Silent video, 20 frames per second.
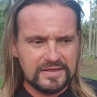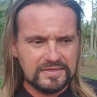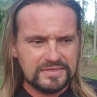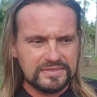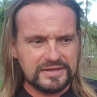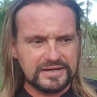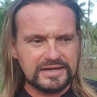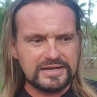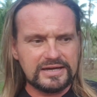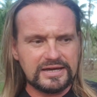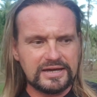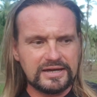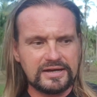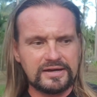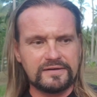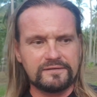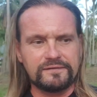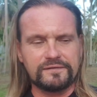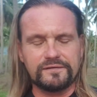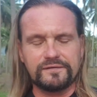they
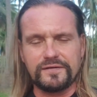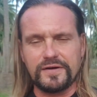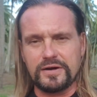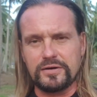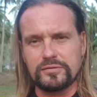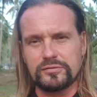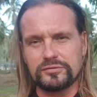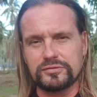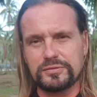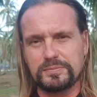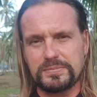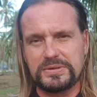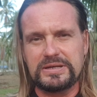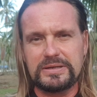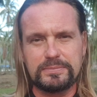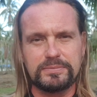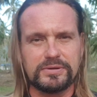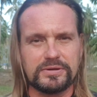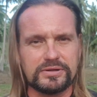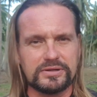have found
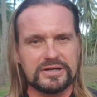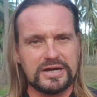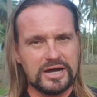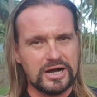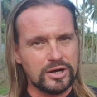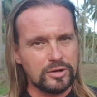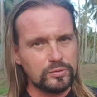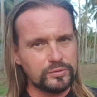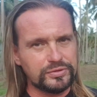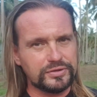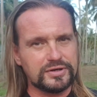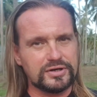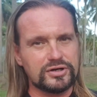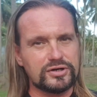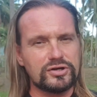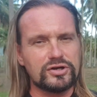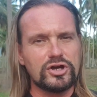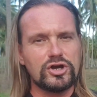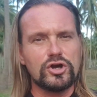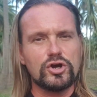people out
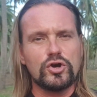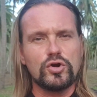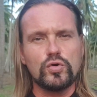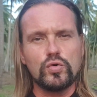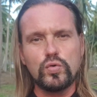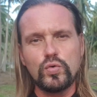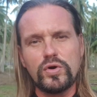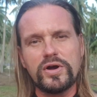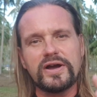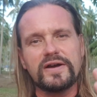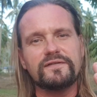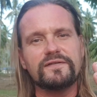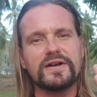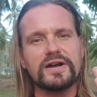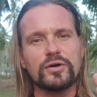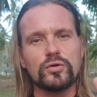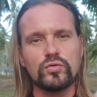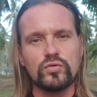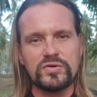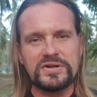there who have
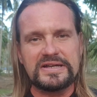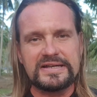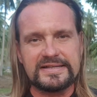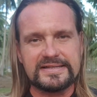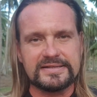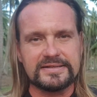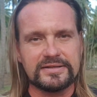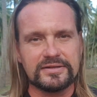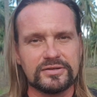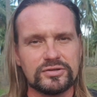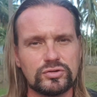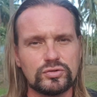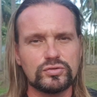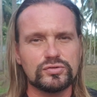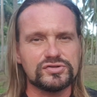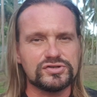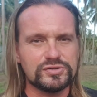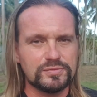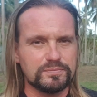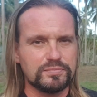a reason to
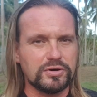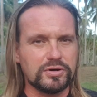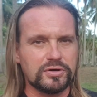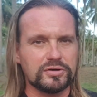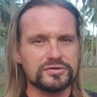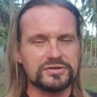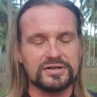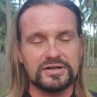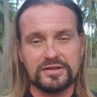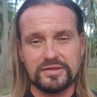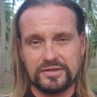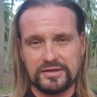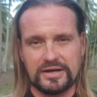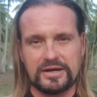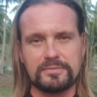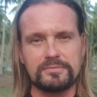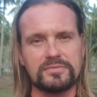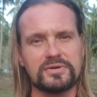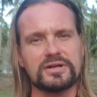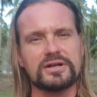support
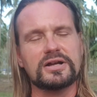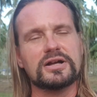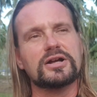them,